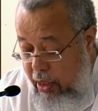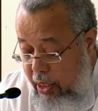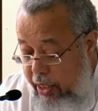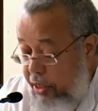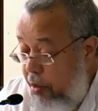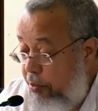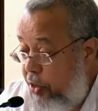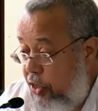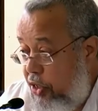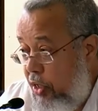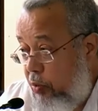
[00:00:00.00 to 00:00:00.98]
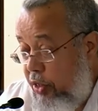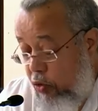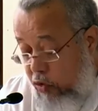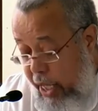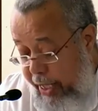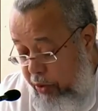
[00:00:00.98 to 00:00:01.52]
In the opposition was the
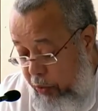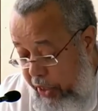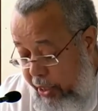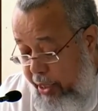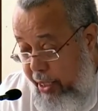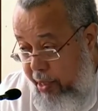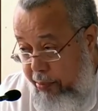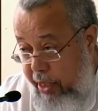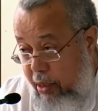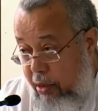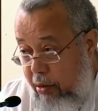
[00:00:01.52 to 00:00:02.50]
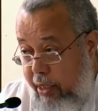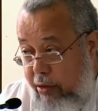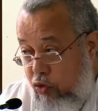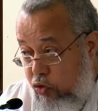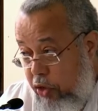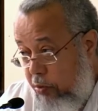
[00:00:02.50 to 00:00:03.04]
right wing,
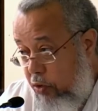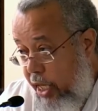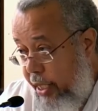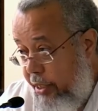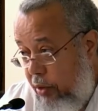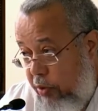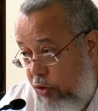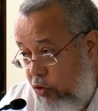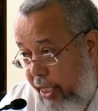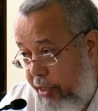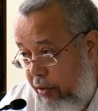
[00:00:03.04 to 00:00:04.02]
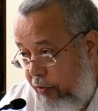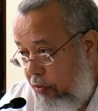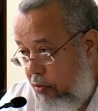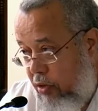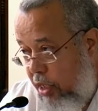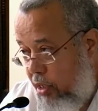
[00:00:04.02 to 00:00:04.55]
extreme right. He was right of
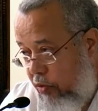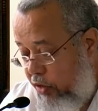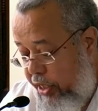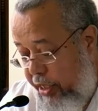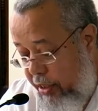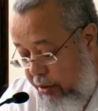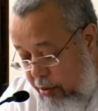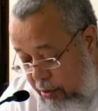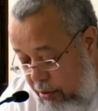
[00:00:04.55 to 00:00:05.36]
Ronald Reagan.